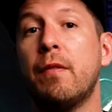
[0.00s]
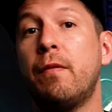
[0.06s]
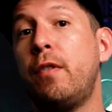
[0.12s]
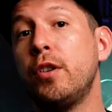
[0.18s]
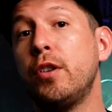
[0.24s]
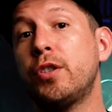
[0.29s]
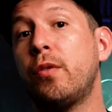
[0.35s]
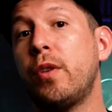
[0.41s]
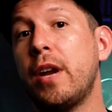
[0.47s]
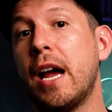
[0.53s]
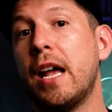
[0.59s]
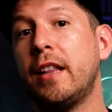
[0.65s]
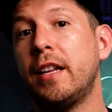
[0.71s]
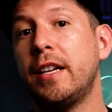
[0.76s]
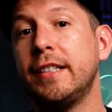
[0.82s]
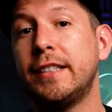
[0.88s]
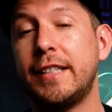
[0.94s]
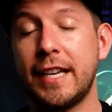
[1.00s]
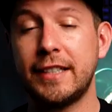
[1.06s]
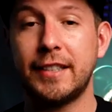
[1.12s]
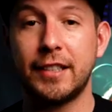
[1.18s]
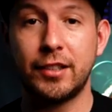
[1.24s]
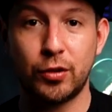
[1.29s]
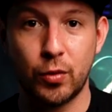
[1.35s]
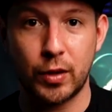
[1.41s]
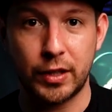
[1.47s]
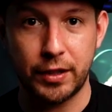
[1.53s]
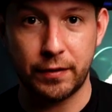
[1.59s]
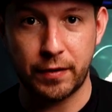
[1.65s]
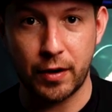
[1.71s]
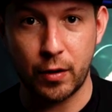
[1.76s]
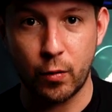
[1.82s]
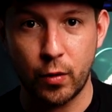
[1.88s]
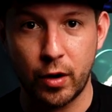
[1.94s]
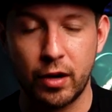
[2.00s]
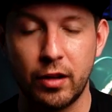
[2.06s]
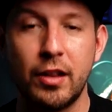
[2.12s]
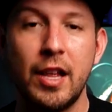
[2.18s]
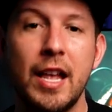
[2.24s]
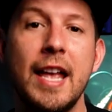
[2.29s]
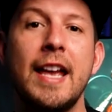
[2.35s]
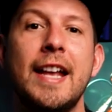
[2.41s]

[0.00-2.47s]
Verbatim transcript: virtual reality takes us to a different world.